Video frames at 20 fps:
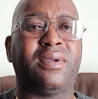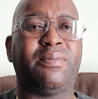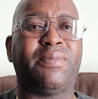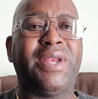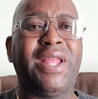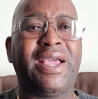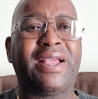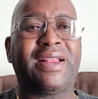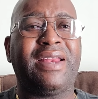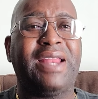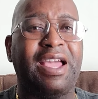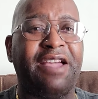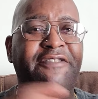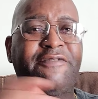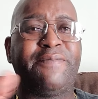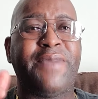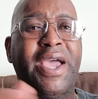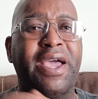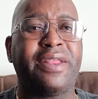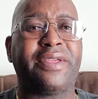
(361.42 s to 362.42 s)
Black lives
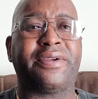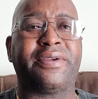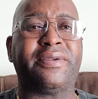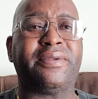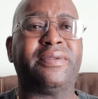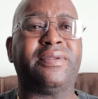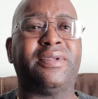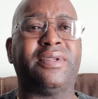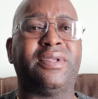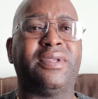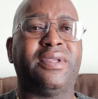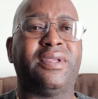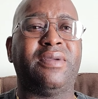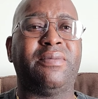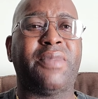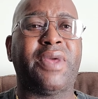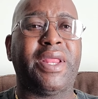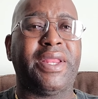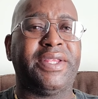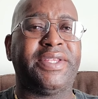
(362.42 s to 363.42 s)
matter.
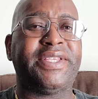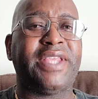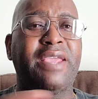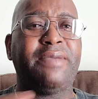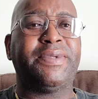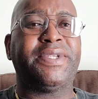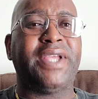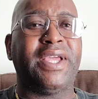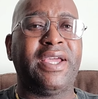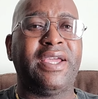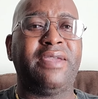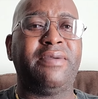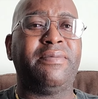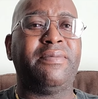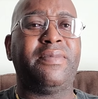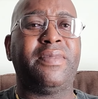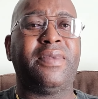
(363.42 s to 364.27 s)
But at the same time,